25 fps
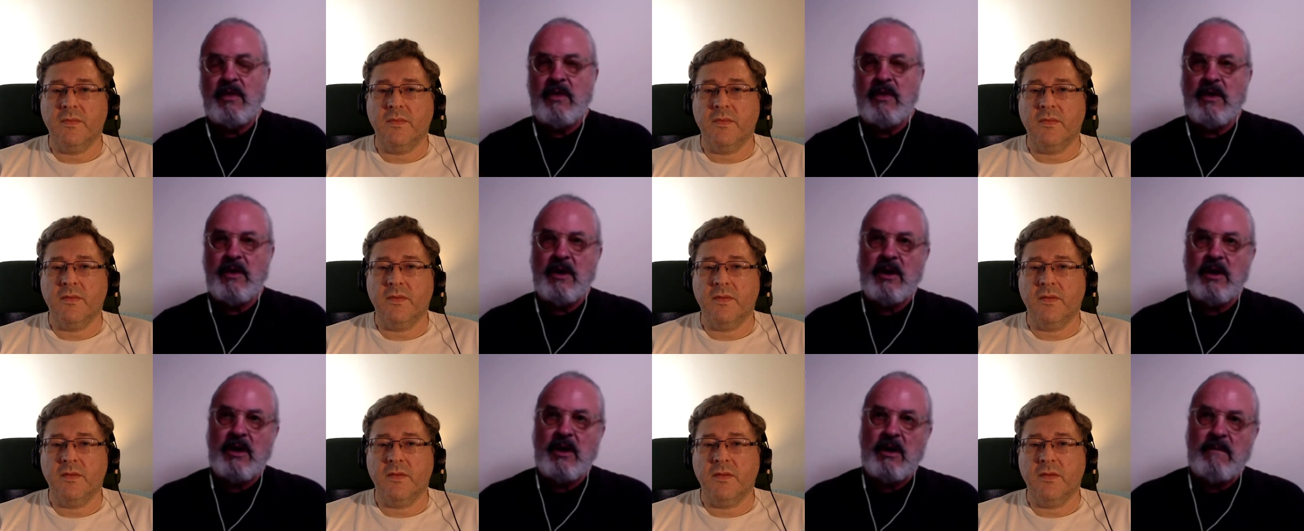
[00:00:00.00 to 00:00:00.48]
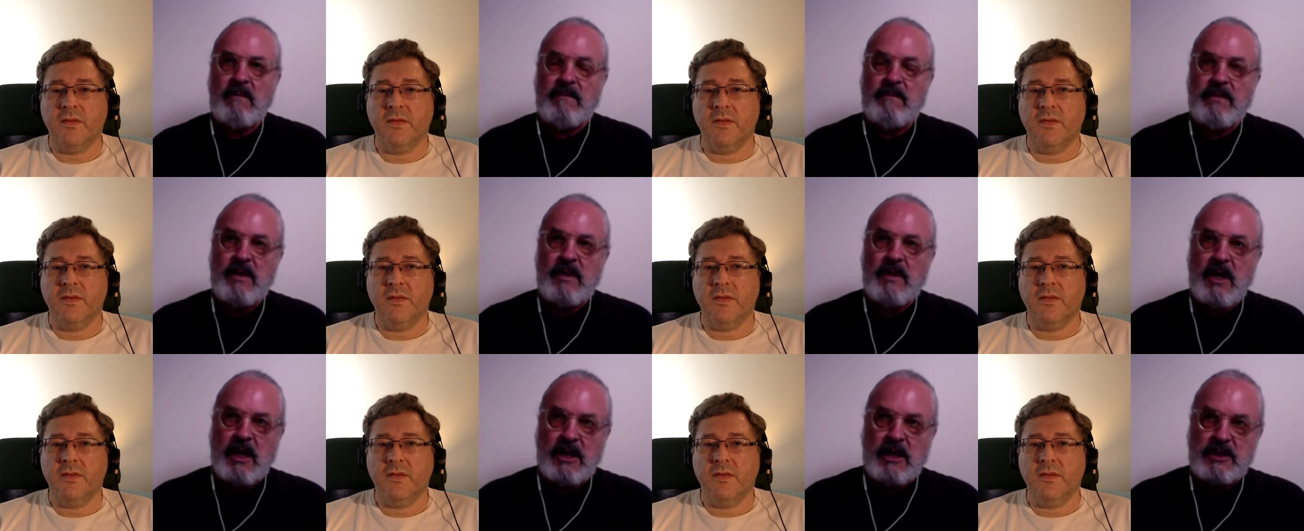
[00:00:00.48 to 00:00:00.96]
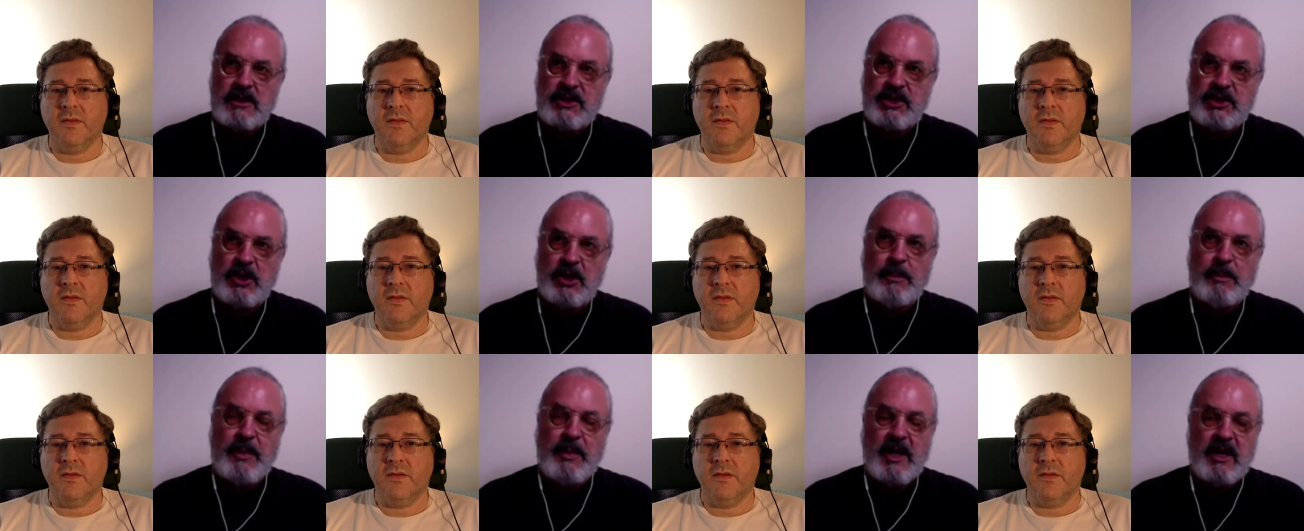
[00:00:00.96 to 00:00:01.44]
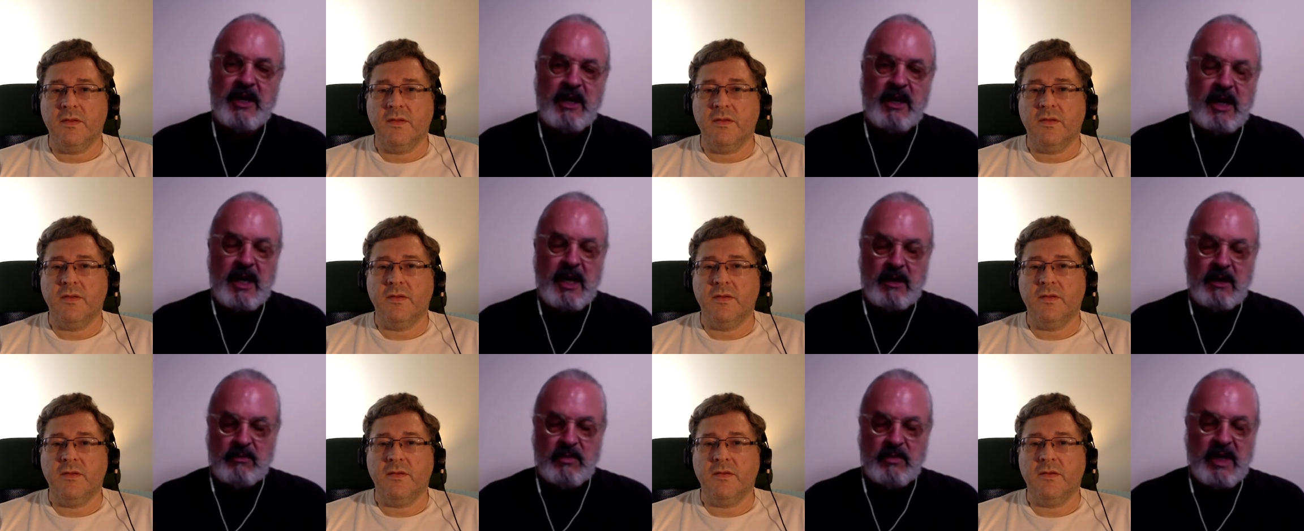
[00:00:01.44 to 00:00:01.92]
Speaker 1: the uh,
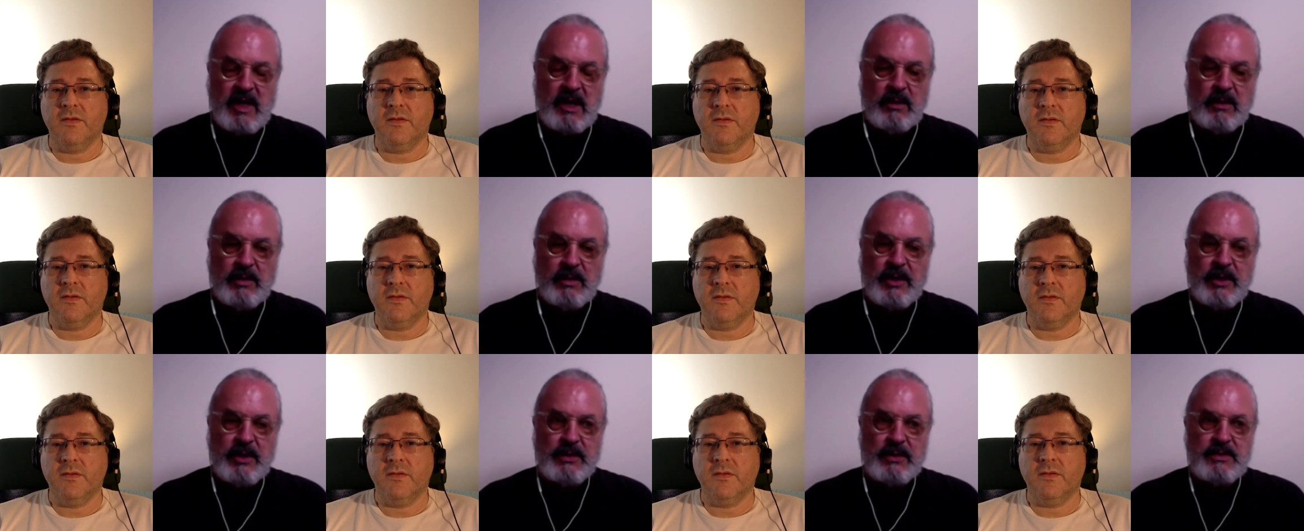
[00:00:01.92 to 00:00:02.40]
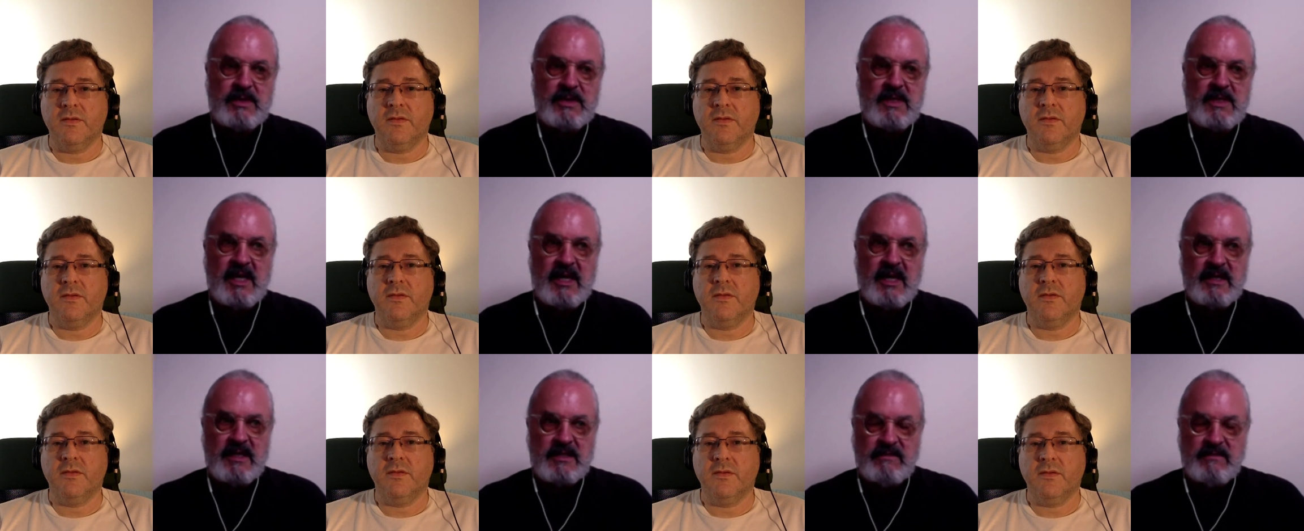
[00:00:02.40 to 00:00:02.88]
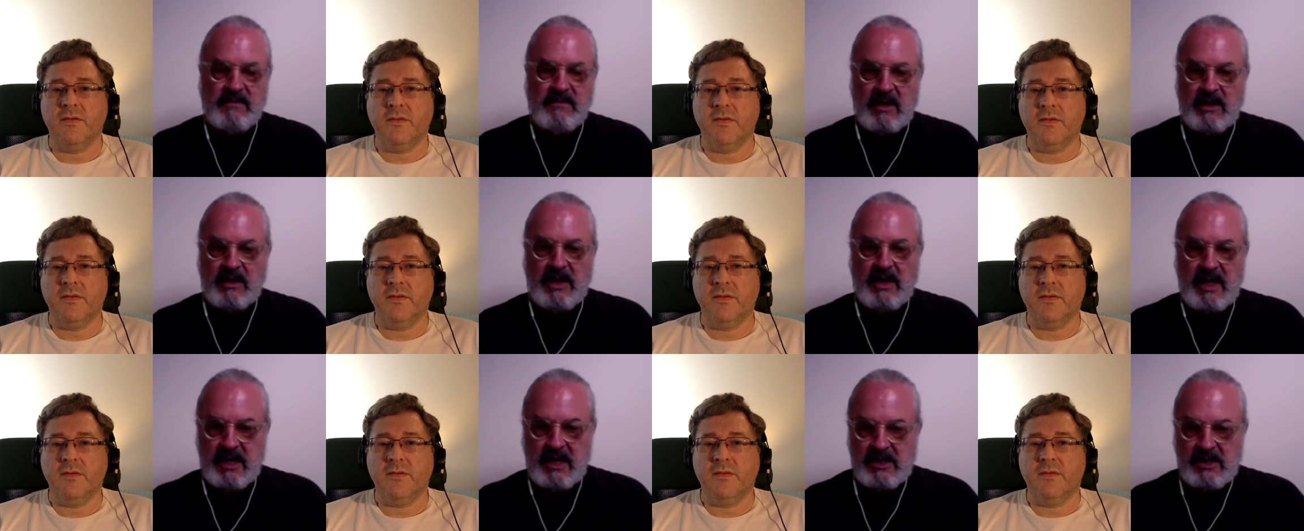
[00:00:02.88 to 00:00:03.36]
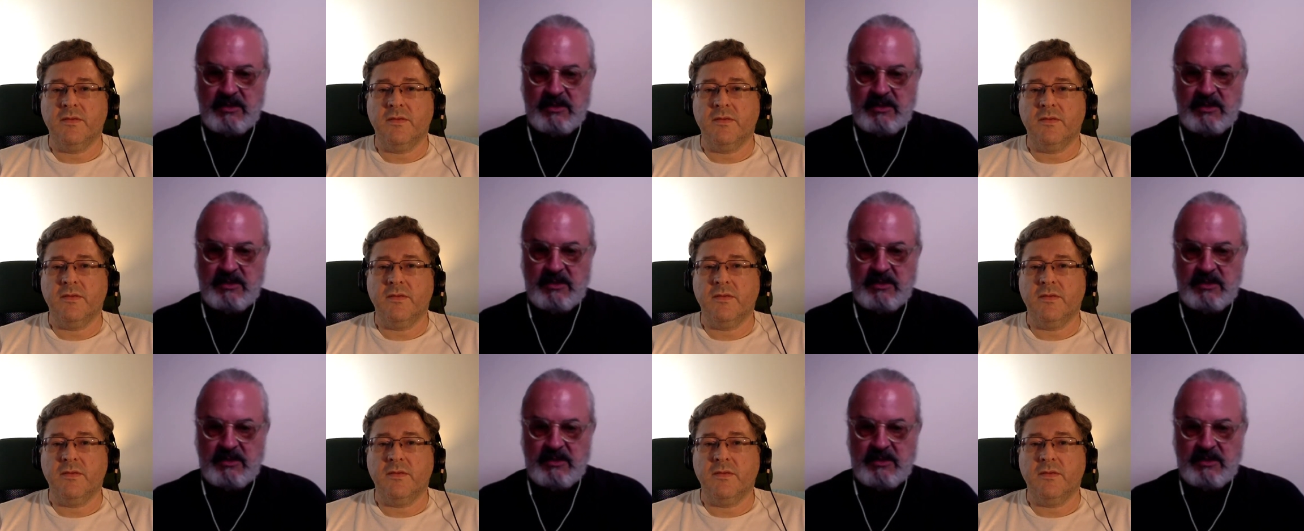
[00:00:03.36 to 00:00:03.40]
shipping and railroad that is a very